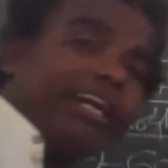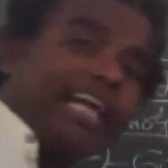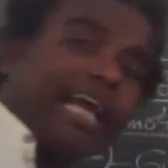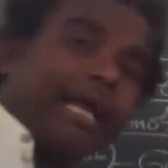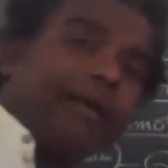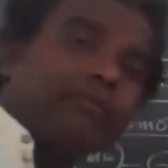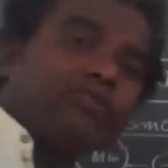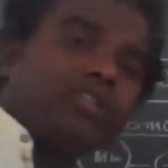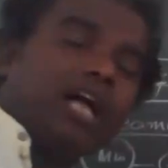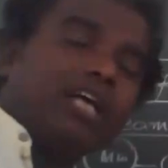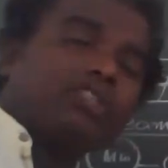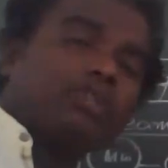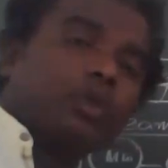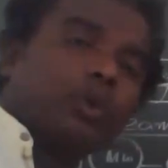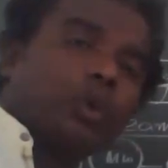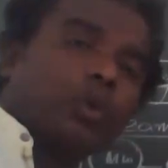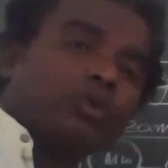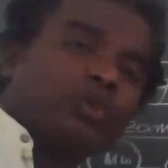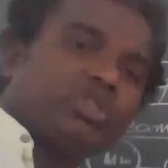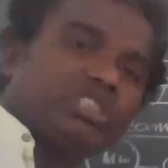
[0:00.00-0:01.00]
times asked the
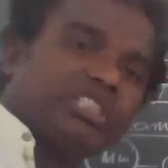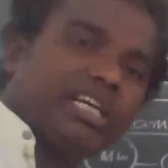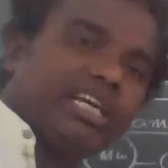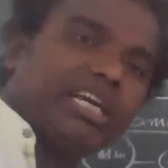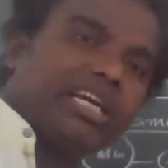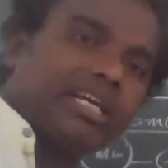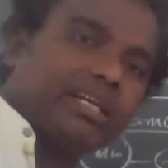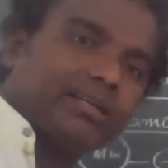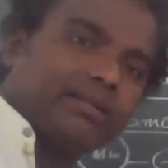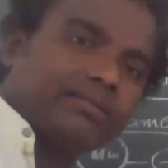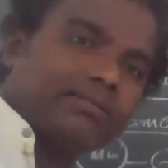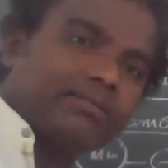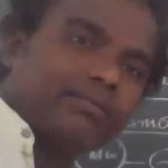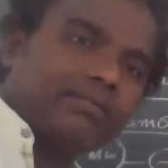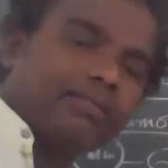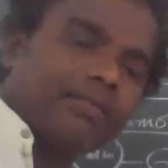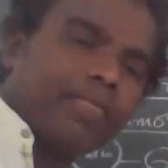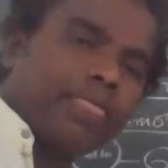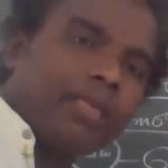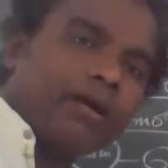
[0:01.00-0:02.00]
question,
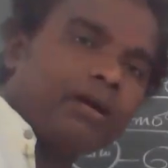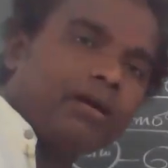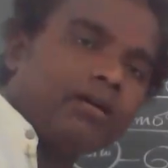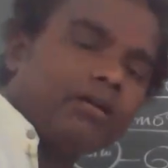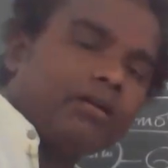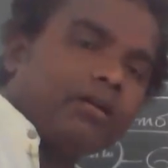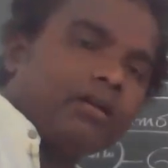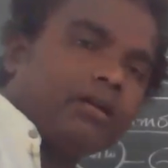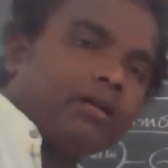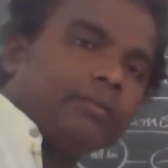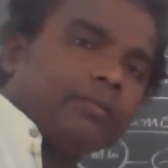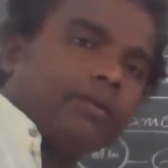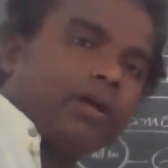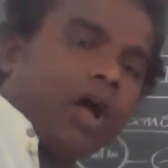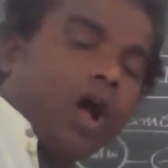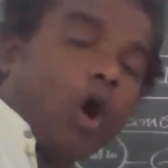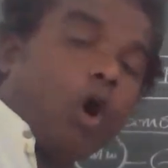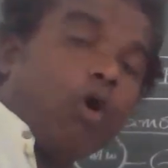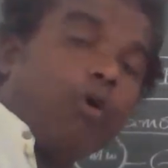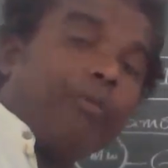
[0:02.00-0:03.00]

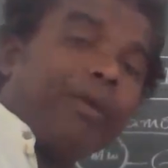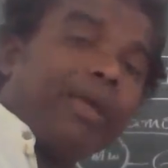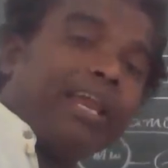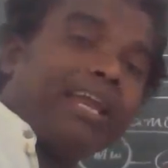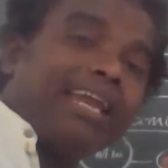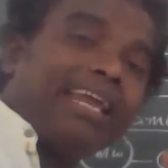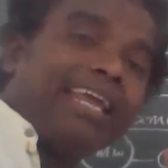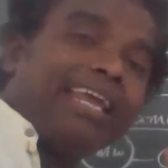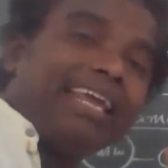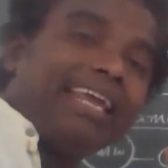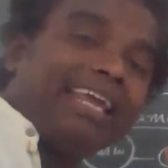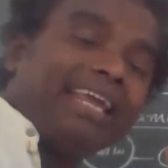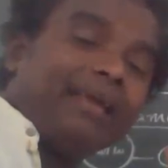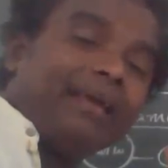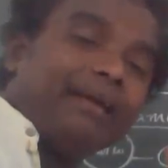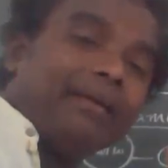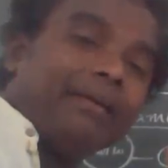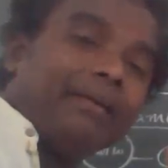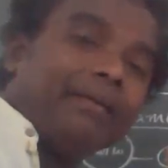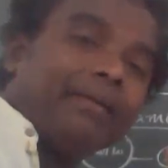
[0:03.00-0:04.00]
how
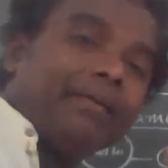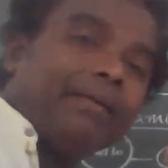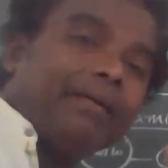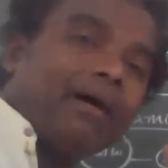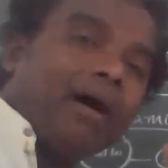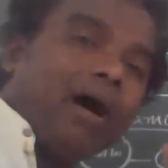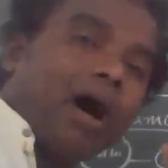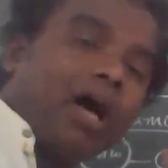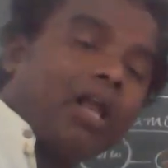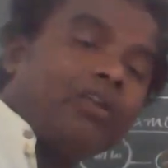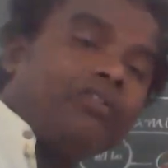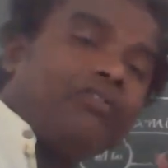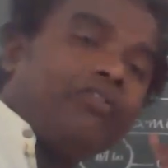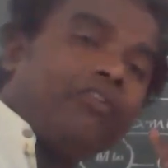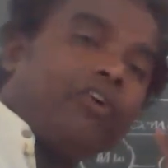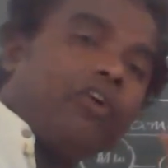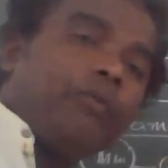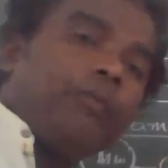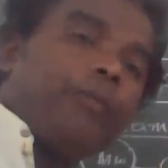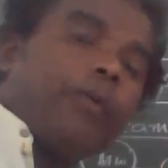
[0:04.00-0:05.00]
many
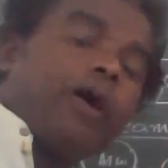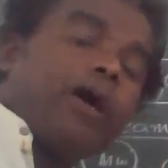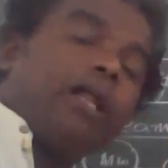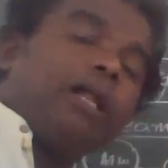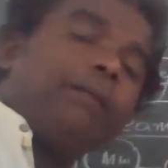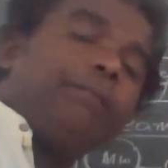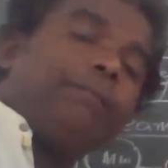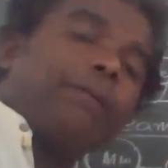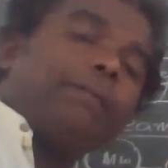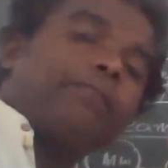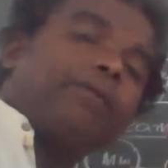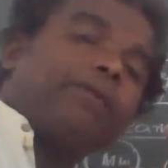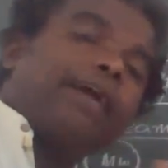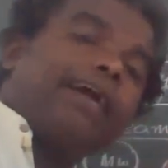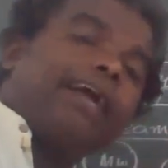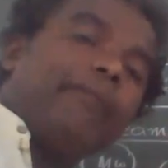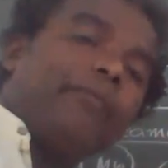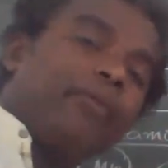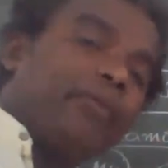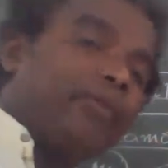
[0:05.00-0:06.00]
alpha
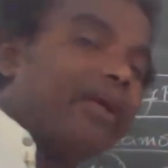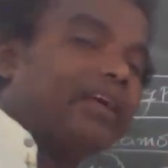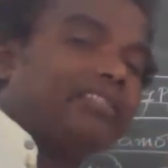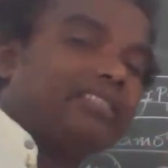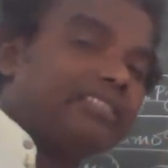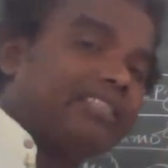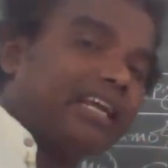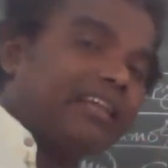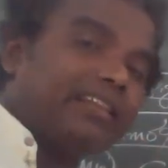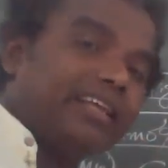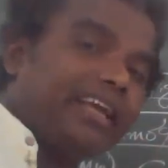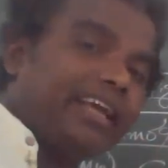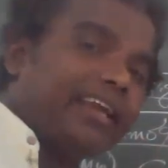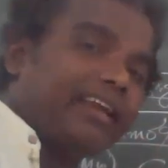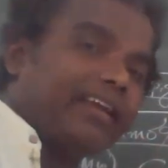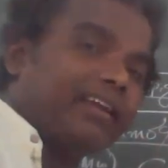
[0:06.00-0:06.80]
polypeptide amino acids are there?